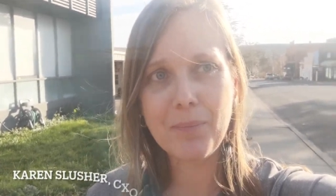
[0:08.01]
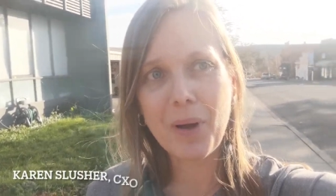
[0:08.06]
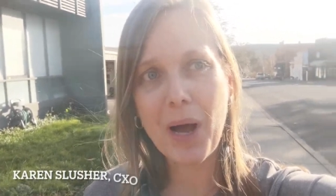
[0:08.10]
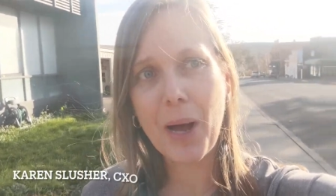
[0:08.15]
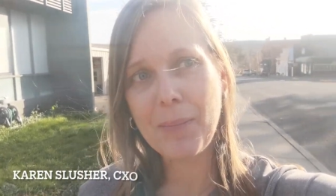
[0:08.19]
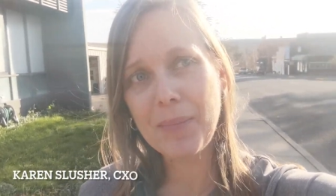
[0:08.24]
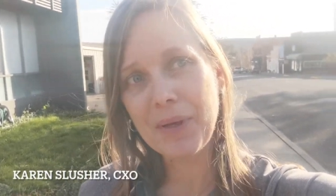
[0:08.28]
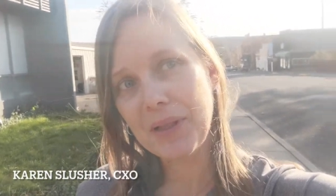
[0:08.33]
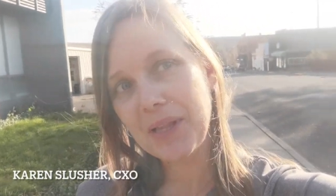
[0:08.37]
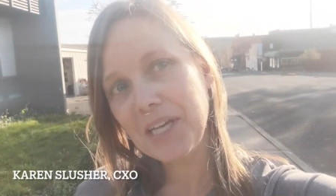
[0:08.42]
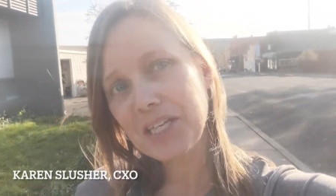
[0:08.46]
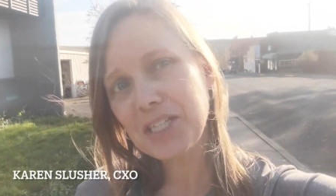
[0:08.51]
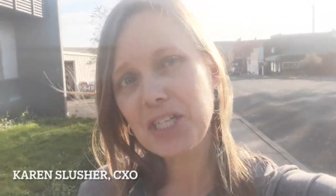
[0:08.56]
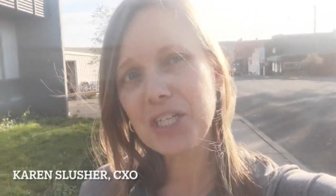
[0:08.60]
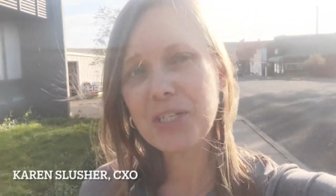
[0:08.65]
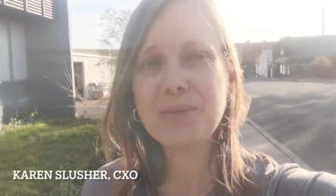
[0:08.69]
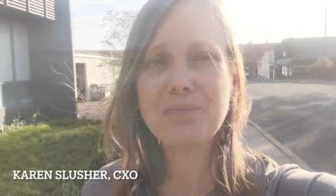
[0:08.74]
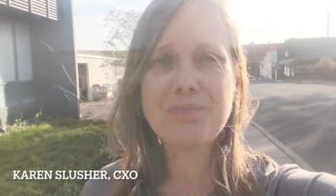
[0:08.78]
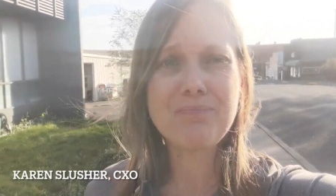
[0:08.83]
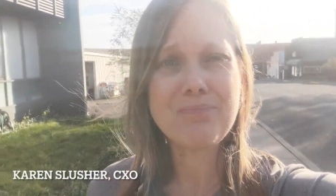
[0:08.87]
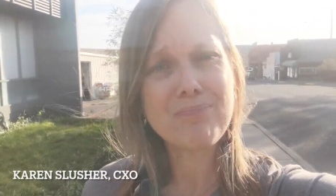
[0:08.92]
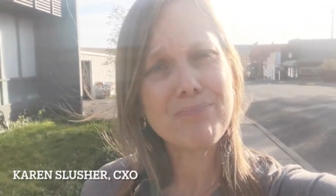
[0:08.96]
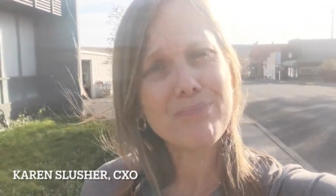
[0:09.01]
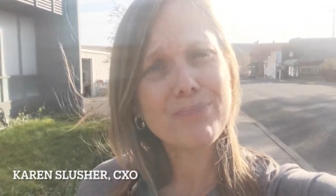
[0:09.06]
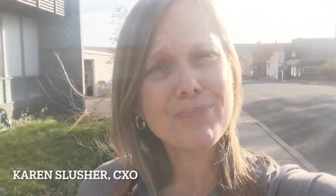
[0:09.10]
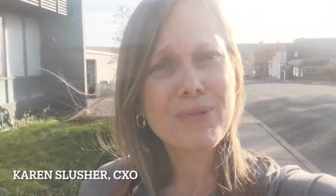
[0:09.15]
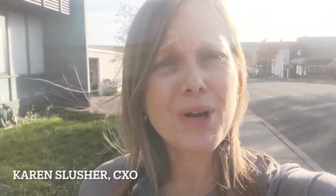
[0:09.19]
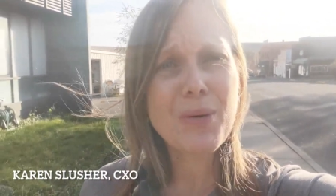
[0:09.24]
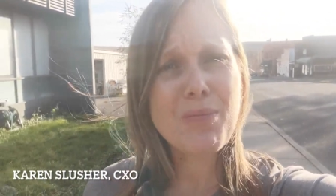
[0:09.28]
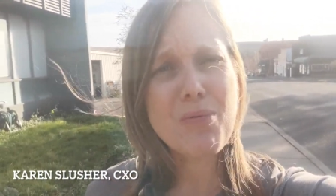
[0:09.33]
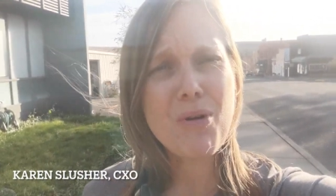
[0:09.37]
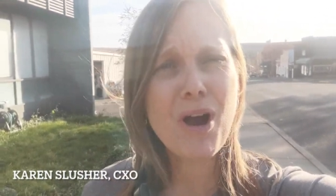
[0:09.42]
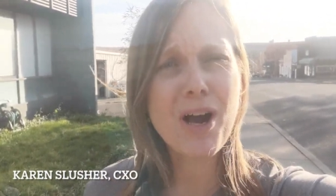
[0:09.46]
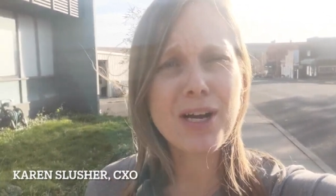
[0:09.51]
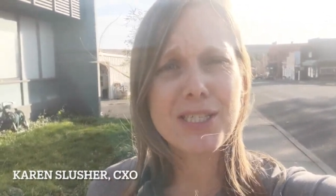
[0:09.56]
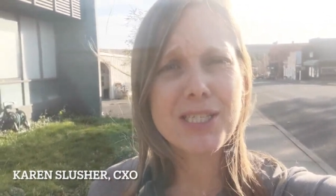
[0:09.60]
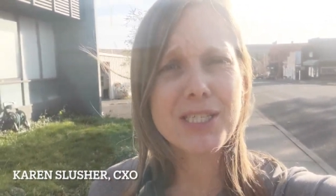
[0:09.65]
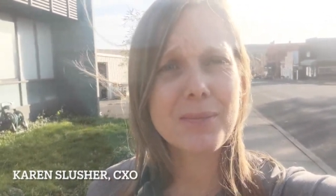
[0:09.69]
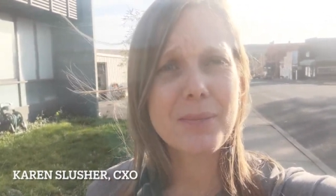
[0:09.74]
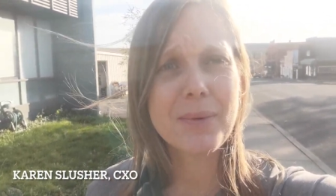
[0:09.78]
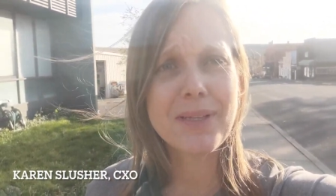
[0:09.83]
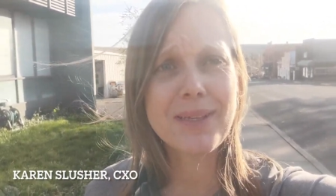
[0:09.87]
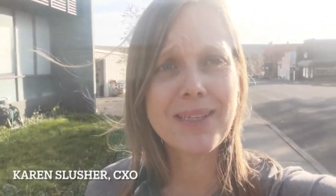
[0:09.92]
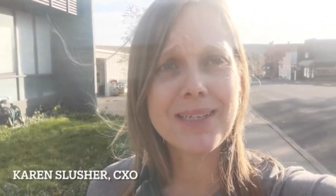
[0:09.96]
Population,
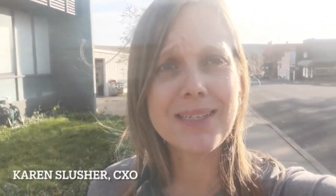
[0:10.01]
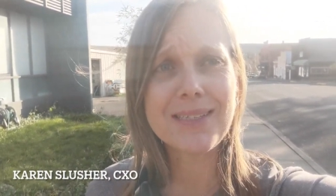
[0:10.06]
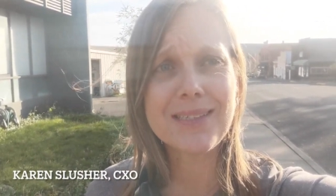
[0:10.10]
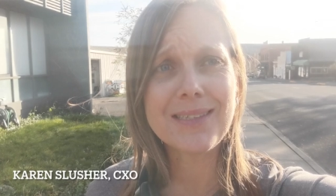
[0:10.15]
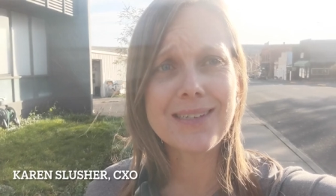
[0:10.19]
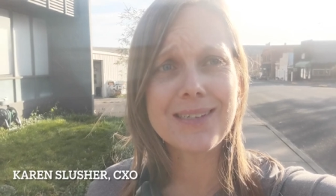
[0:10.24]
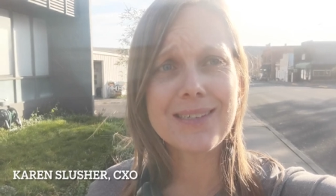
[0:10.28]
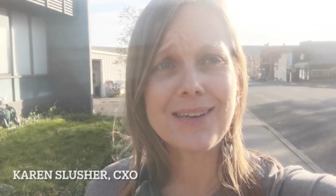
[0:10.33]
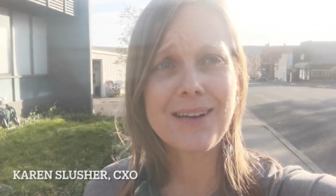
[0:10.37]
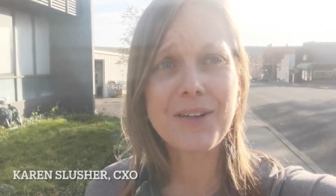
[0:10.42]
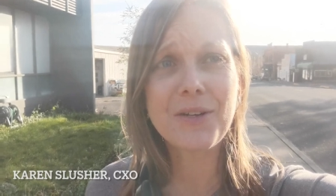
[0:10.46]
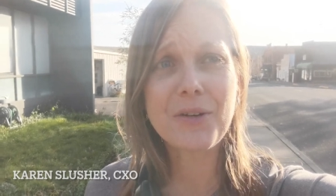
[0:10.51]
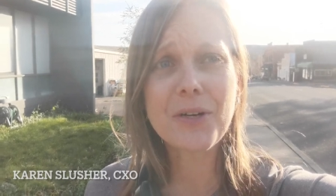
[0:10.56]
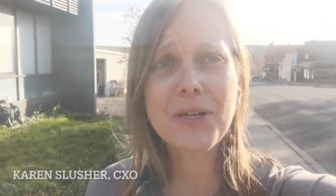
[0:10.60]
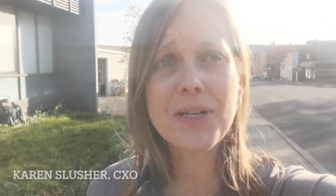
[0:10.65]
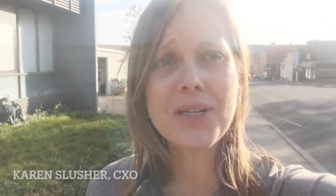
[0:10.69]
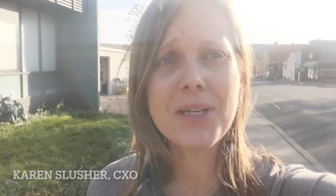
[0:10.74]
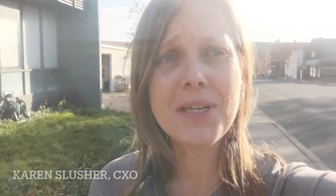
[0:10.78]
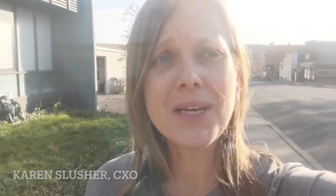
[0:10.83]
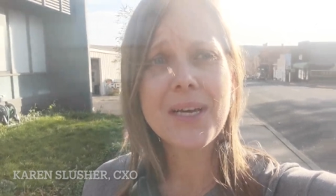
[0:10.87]
approximately 600.